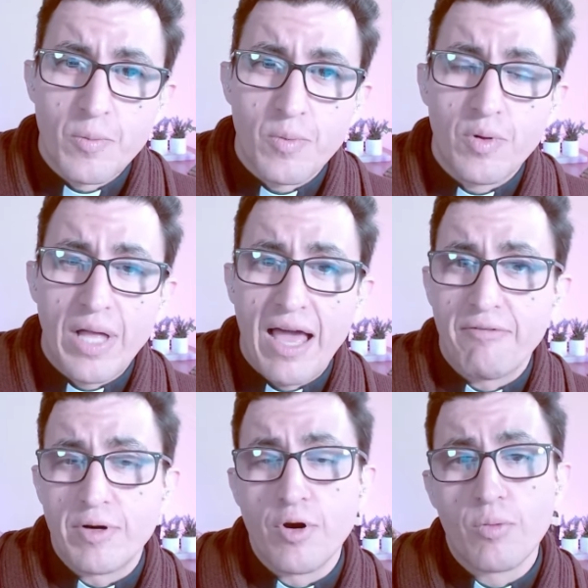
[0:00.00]
we'll have
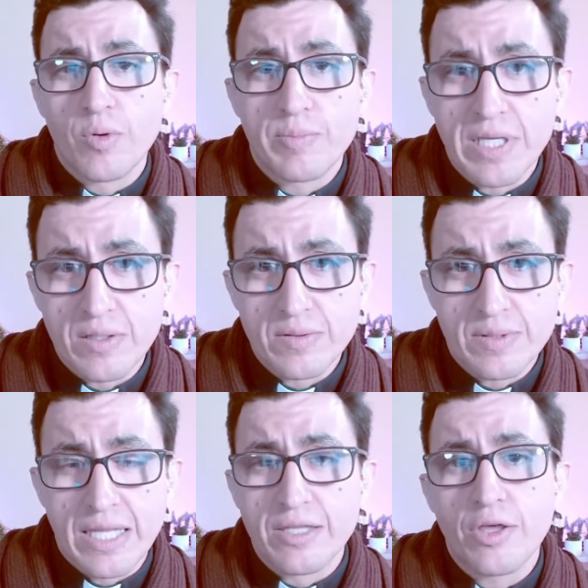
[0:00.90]
a normal meal.
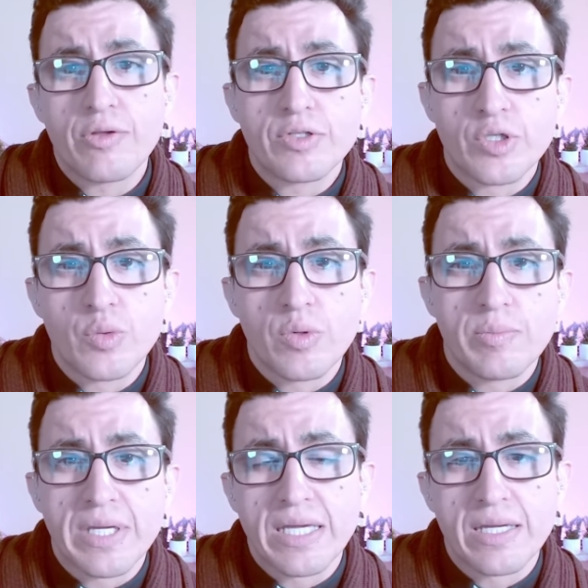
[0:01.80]
And the other two will
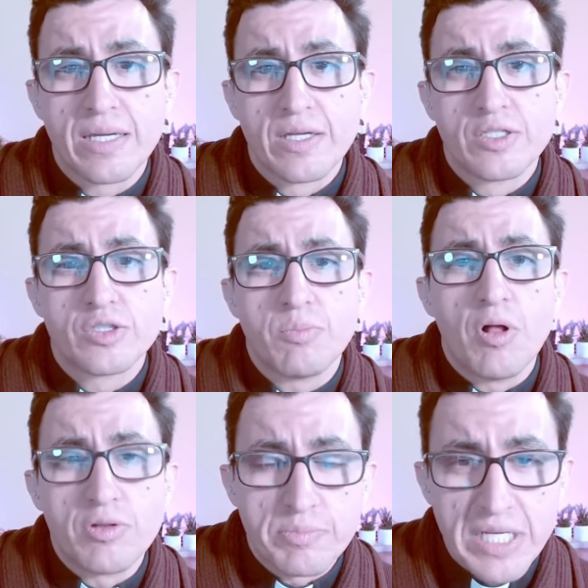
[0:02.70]
be
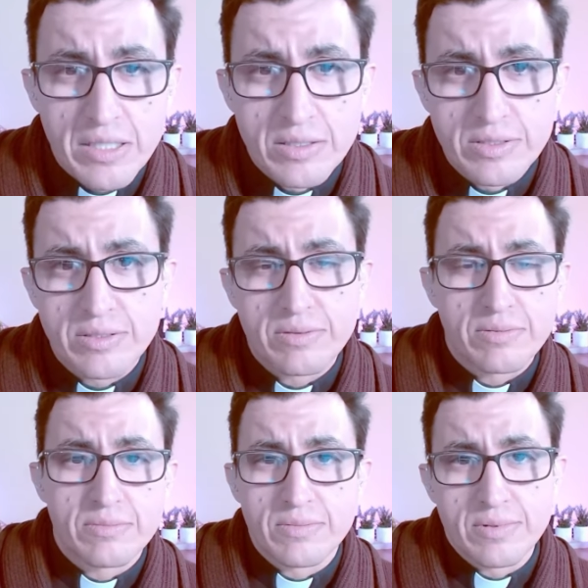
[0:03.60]
smaller meals,
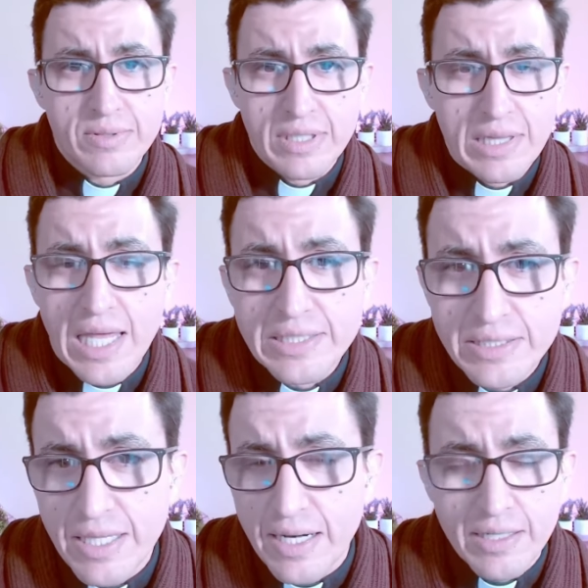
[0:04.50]
less
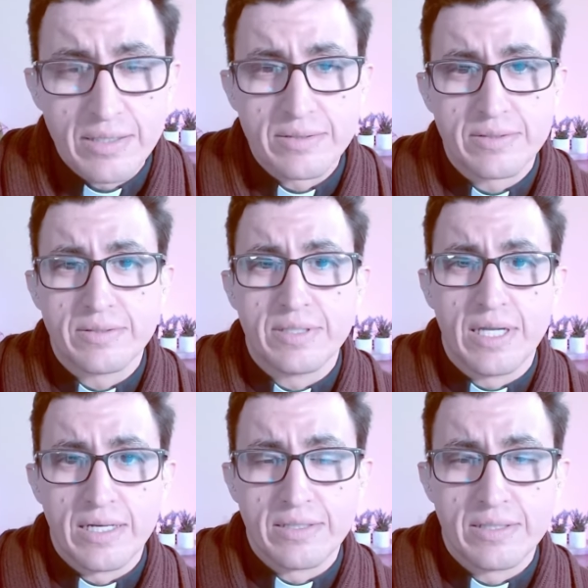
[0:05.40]
than
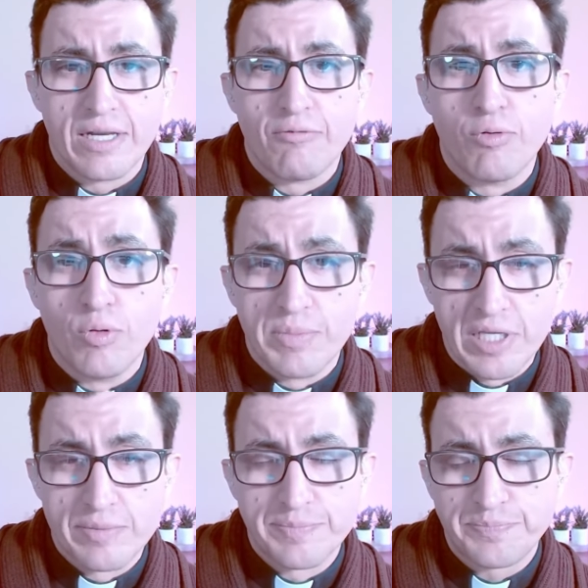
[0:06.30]
a full meal.